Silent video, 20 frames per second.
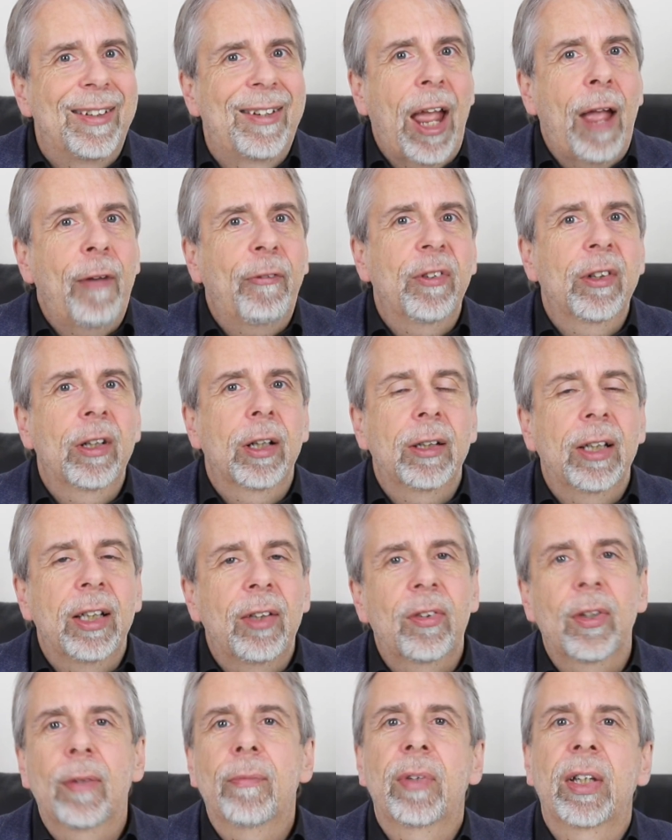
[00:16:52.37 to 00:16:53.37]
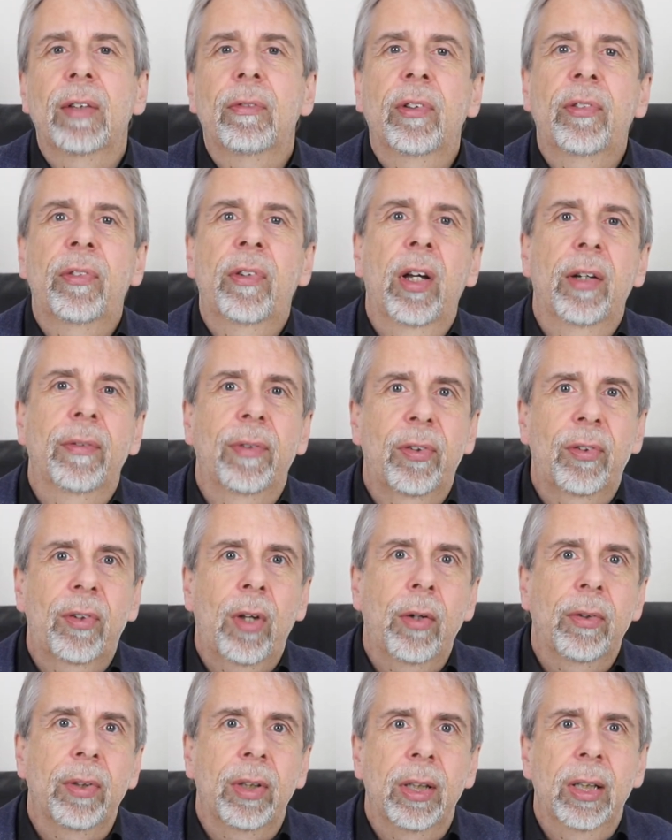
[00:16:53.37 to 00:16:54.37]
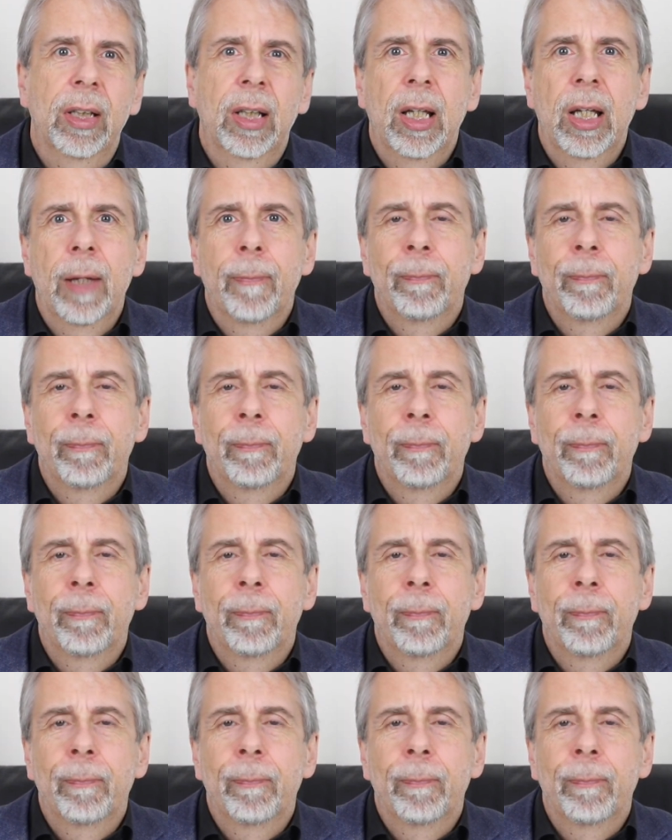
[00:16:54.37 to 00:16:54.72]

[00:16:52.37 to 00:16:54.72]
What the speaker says: Definitely something for further study.